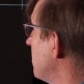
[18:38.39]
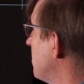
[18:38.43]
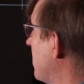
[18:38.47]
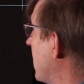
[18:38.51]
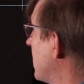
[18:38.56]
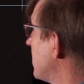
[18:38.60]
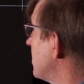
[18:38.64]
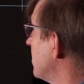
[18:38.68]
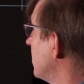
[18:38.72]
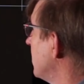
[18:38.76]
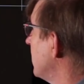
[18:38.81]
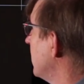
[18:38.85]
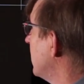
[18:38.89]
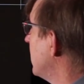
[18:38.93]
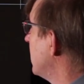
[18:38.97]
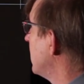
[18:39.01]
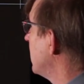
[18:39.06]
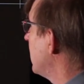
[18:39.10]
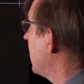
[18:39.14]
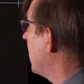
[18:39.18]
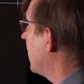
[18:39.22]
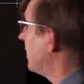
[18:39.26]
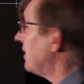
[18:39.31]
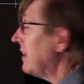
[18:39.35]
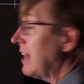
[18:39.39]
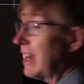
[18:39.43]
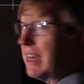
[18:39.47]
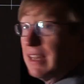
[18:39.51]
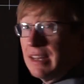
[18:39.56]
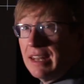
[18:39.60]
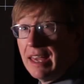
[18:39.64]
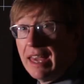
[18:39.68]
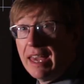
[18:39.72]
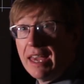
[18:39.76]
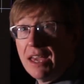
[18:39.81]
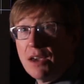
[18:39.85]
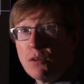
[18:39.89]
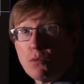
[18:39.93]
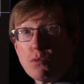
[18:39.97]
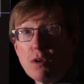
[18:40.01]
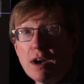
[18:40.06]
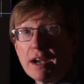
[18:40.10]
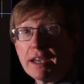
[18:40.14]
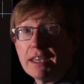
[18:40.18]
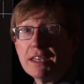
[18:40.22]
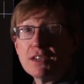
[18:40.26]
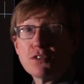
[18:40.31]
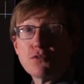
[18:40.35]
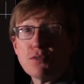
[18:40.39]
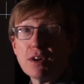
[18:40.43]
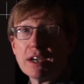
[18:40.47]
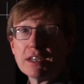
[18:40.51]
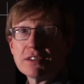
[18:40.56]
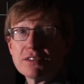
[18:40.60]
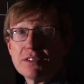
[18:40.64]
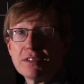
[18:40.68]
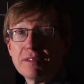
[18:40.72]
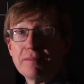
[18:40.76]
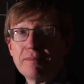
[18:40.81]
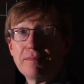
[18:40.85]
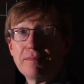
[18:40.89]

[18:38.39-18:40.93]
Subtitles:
mantle, and then a rocky crust.